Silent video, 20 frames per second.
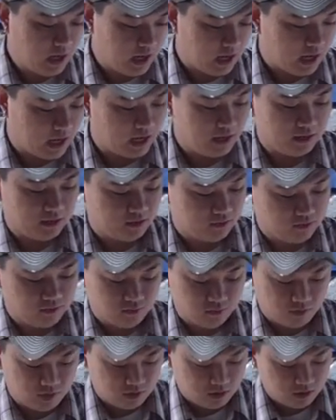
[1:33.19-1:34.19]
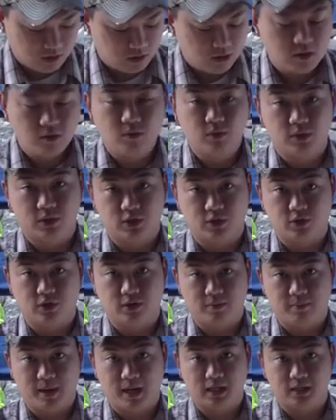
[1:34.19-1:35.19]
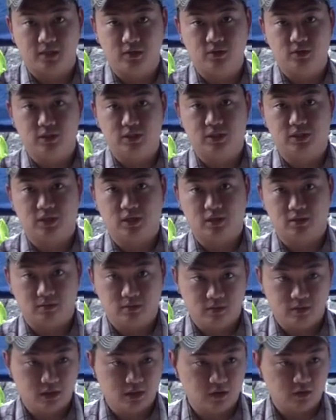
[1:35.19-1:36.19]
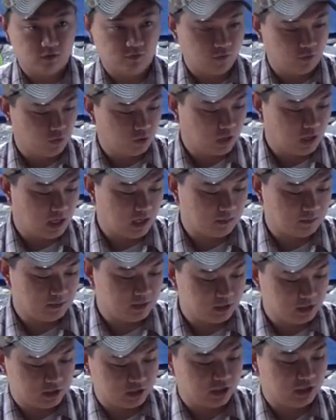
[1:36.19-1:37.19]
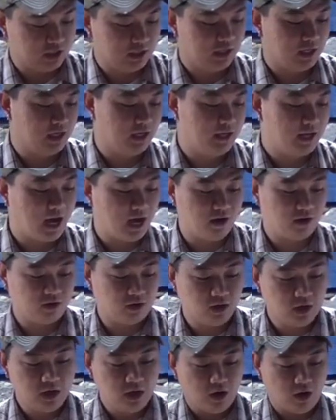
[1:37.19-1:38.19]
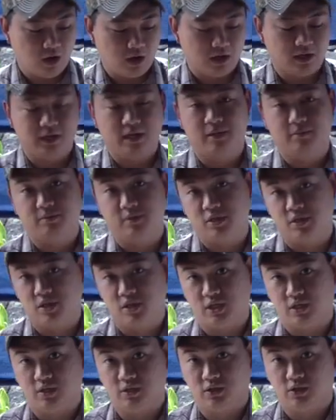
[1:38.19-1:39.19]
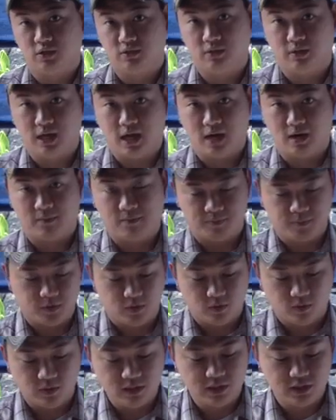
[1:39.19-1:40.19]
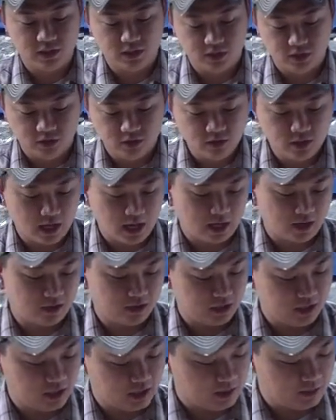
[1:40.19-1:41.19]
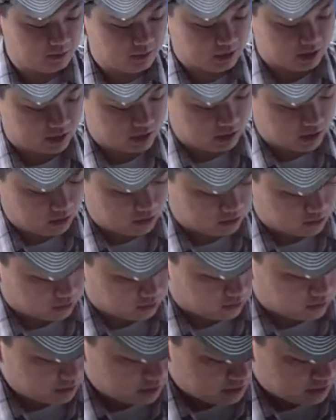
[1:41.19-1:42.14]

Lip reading: and return it back to its you know, full cock position, and then down on an empty cylinder. Now the reason you do that on an empty cylinder